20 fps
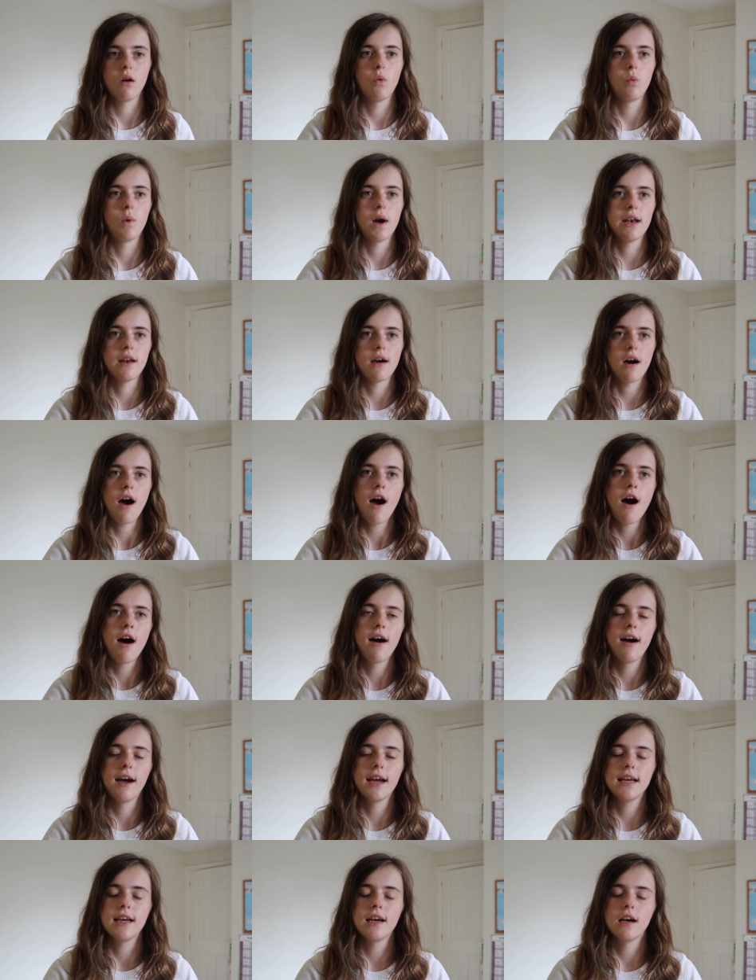when
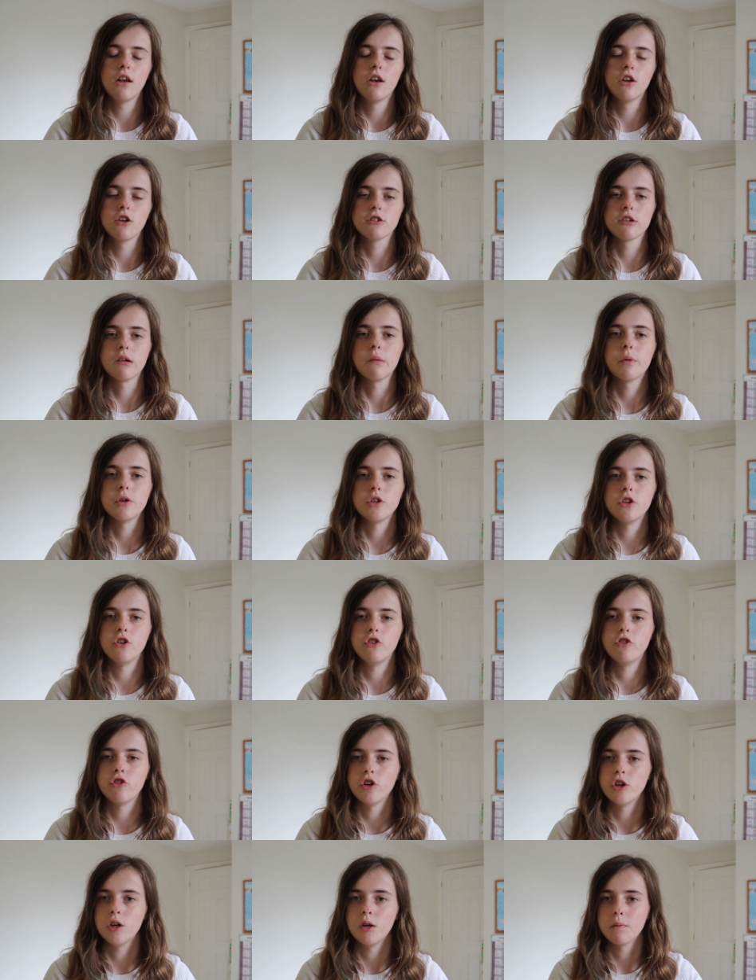I looked up on
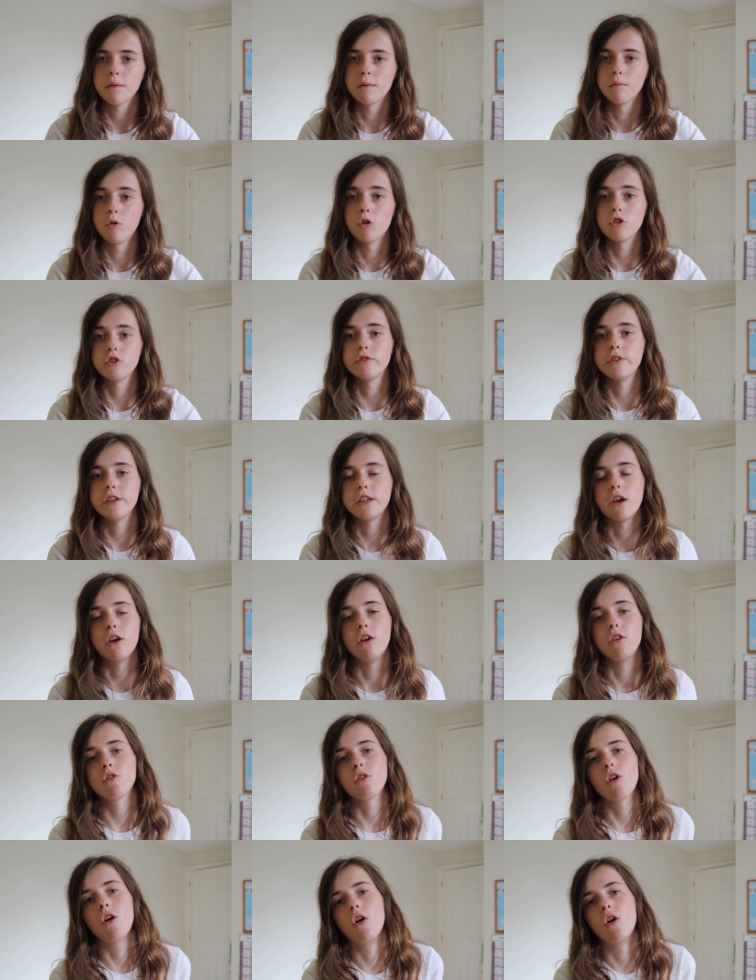YouTube and watched
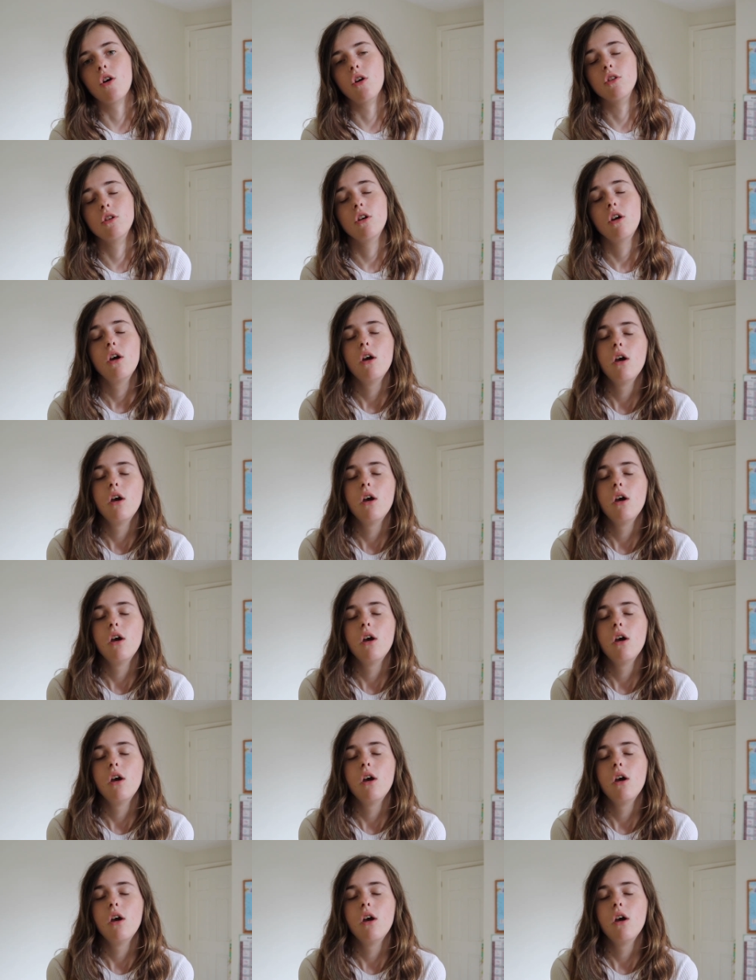videos on